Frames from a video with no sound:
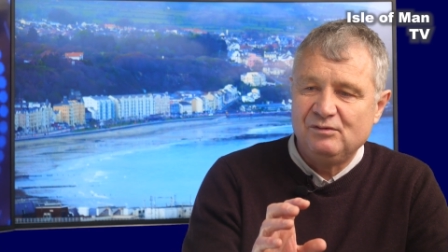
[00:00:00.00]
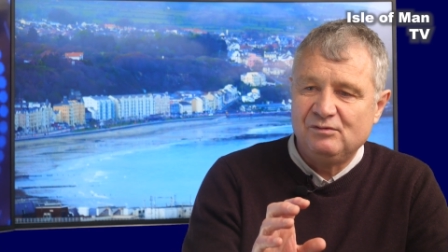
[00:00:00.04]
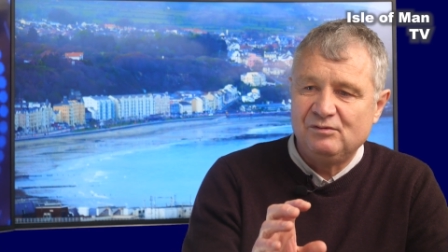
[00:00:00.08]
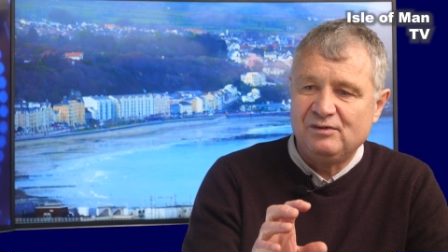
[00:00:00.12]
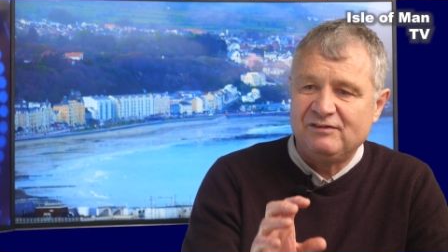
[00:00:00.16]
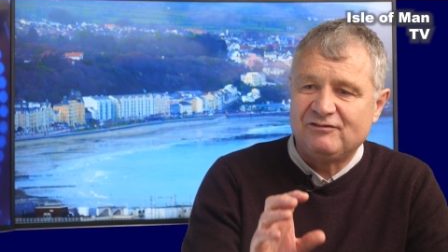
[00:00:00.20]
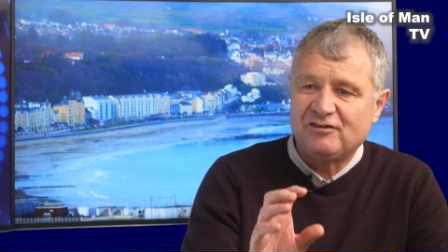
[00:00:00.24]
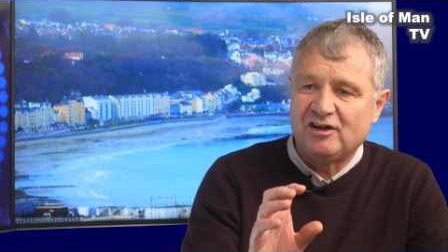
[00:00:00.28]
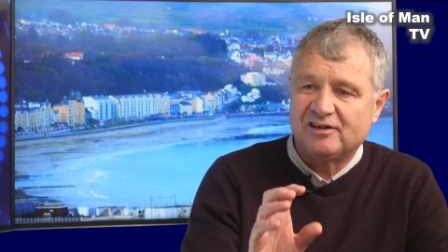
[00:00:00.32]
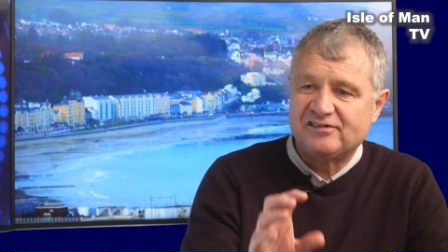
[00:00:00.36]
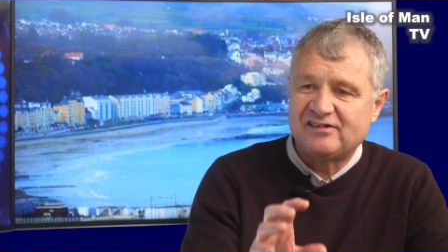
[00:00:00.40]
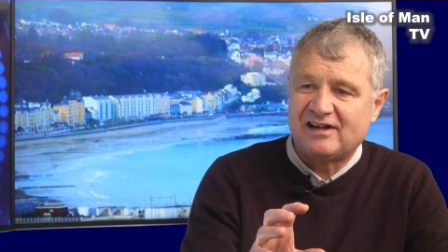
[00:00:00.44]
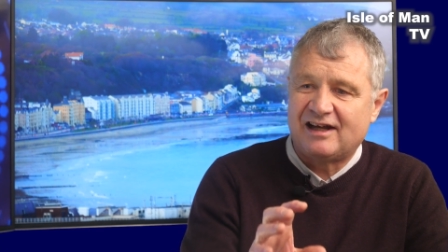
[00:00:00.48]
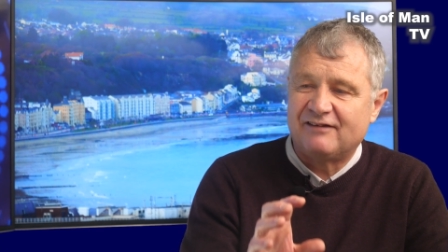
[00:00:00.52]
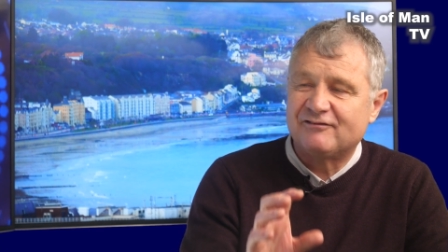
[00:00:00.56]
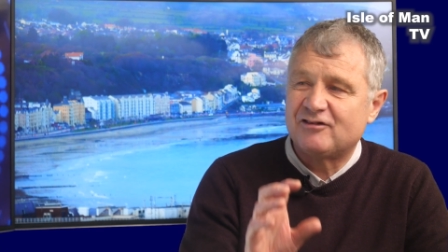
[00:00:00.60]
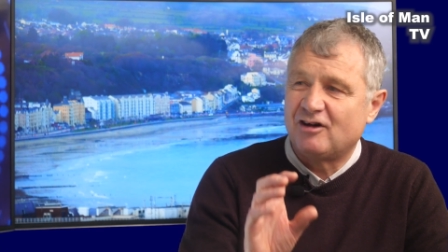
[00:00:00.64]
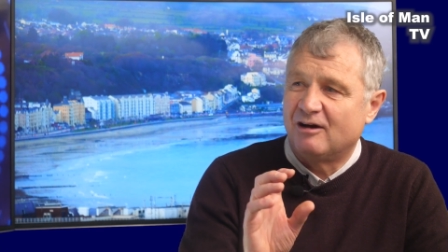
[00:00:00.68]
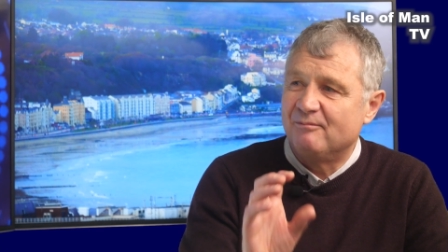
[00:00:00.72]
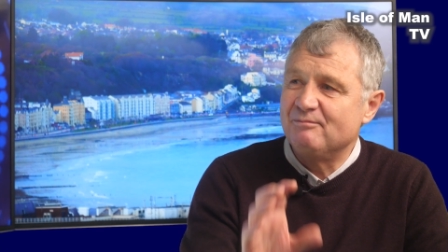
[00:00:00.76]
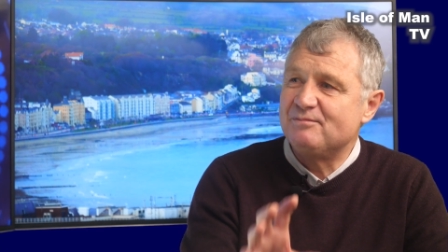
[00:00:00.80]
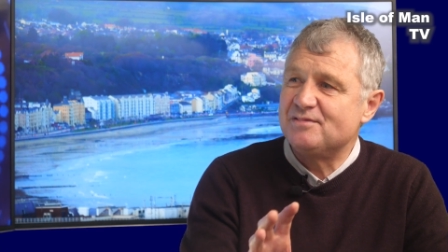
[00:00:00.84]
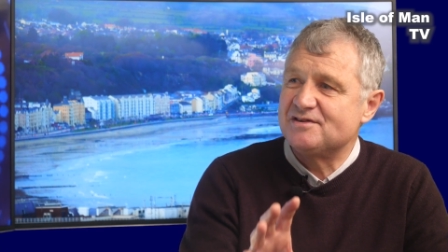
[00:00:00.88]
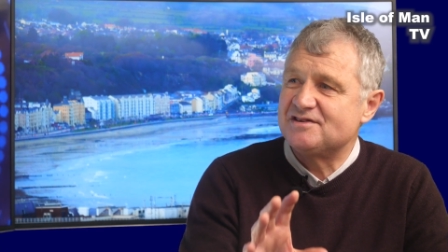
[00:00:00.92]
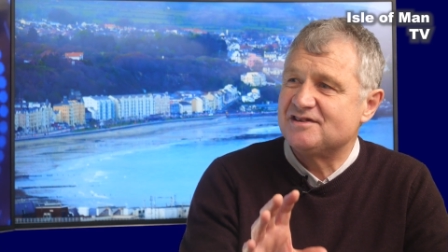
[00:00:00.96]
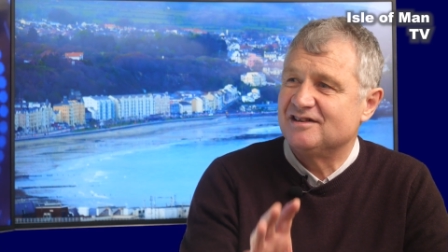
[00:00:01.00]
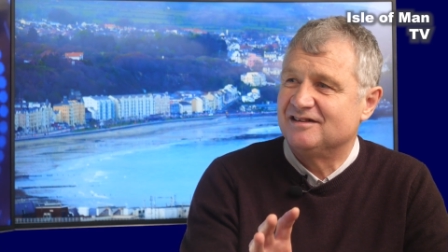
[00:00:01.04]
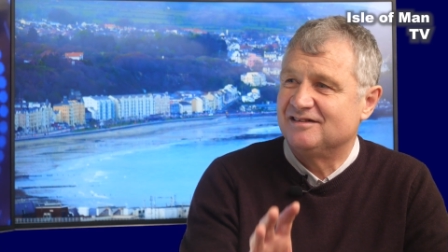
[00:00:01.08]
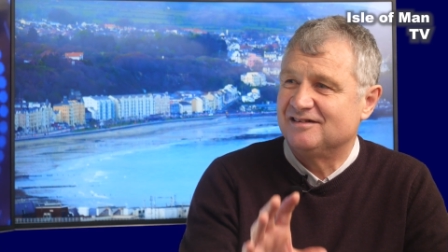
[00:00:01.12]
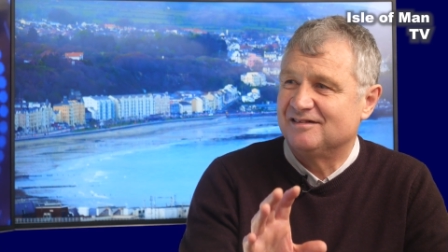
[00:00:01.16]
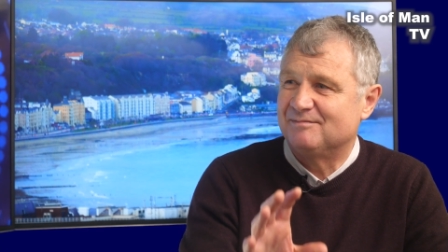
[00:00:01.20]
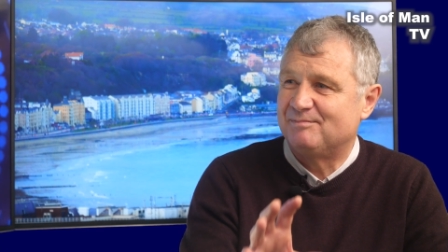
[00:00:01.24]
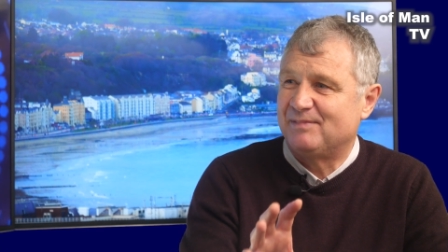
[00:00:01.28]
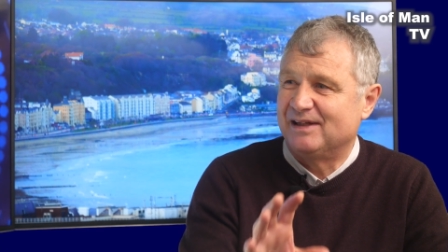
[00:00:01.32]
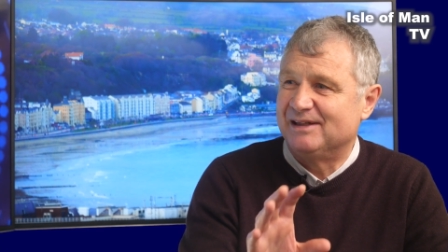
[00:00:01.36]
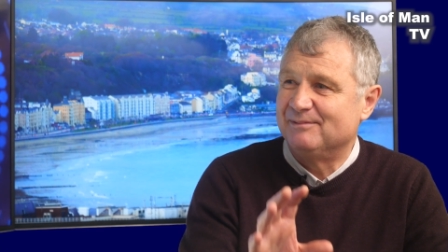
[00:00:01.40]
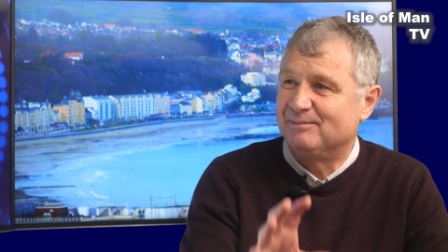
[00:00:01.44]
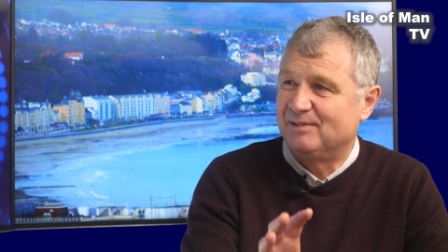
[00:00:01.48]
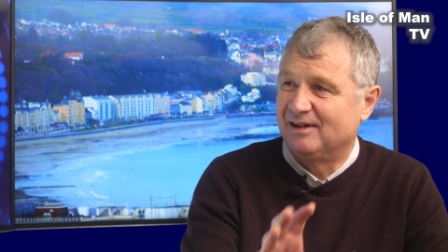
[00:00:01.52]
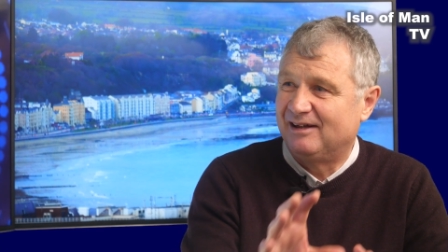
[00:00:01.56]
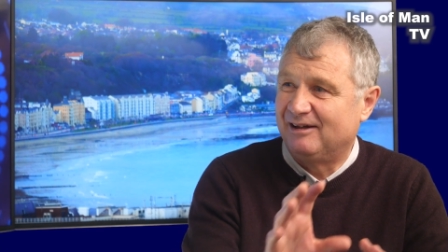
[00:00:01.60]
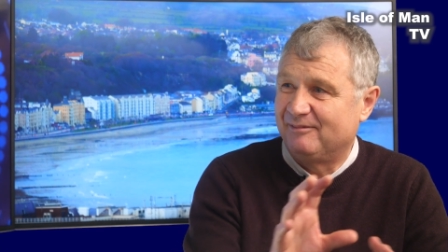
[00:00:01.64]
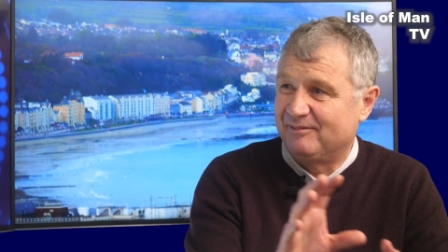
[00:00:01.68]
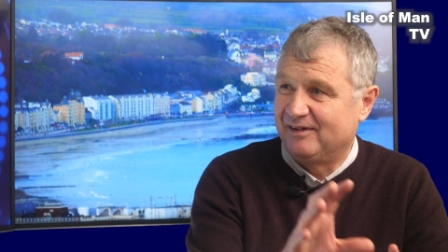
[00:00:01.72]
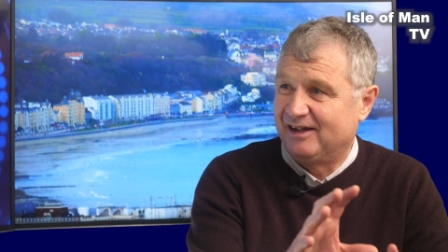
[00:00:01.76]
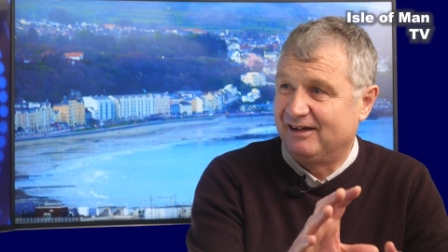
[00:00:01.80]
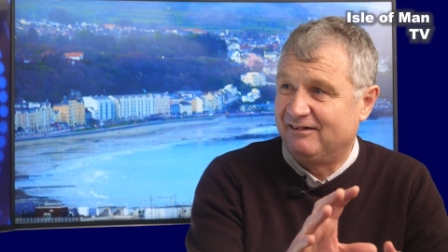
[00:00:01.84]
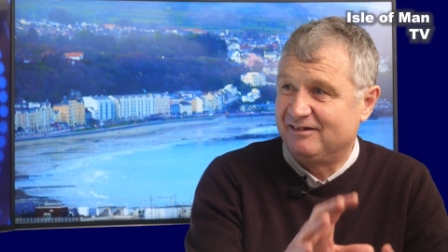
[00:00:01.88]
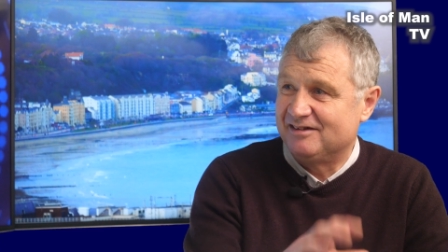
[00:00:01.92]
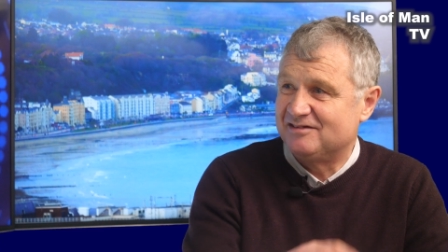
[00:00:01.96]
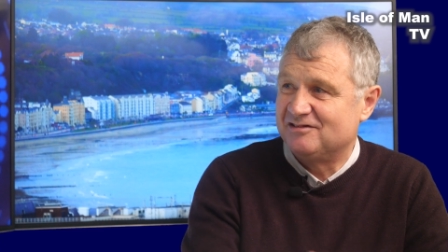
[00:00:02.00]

we've got to have competent people up there.